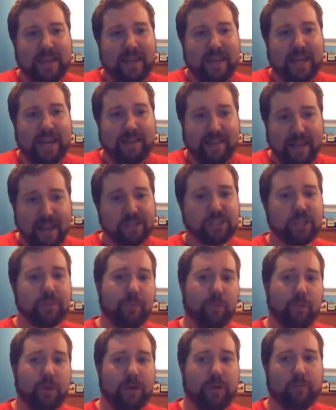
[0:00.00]
It's actually
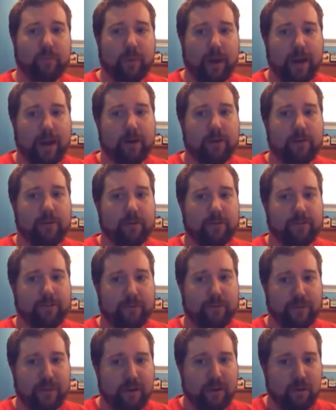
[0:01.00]
pretty rare
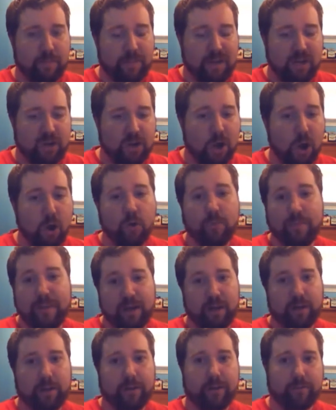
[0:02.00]
for there to be no
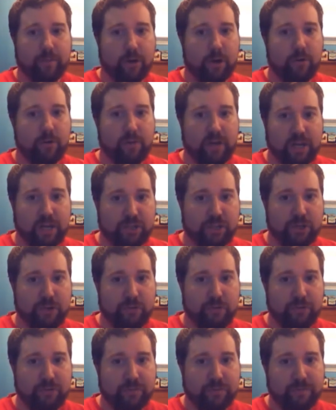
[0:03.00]
middle-of-the-road
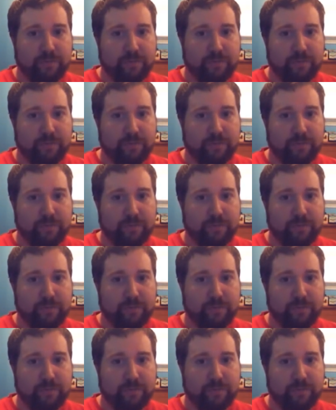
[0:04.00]
issues,